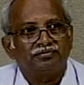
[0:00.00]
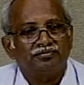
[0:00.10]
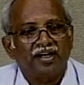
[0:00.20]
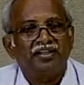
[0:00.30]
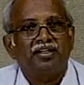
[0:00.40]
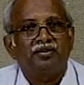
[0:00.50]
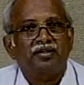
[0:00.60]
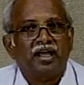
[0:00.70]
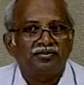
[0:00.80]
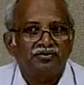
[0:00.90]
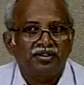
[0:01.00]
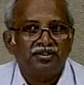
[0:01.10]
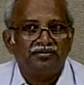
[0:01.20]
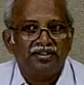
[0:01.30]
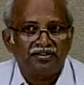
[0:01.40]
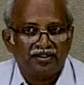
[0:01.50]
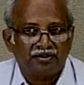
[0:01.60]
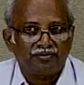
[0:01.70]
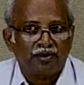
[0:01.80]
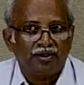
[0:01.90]
finding out actually if there is
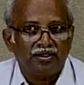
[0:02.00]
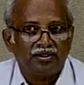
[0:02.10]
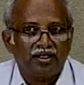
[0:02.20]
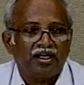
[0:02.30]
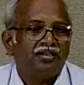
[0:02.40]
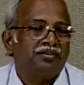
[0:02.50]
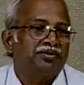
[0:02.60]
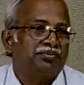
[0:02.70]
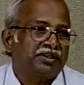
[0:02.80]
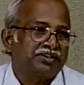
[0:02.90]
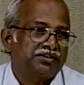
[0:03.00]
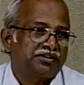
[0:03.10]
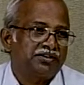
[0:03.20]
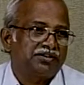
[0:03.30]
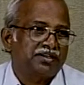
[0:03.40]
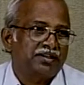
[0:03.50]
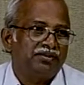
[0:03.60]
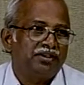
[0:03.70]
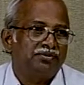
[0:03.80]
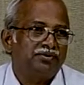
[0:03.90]
enough oil and if the pressure is
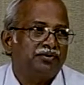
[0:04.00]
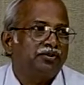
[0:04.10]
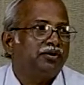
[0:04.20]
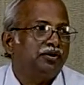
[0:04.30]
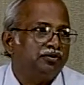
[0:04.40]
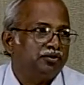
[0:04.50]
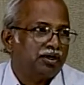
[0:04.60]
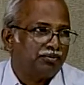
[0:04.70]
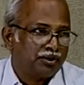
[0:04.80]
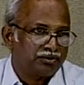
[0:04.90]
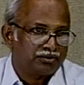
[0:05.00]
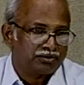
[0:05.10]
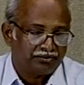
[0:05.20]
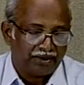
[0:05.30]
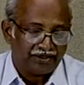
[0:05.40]
available for the oil to come out by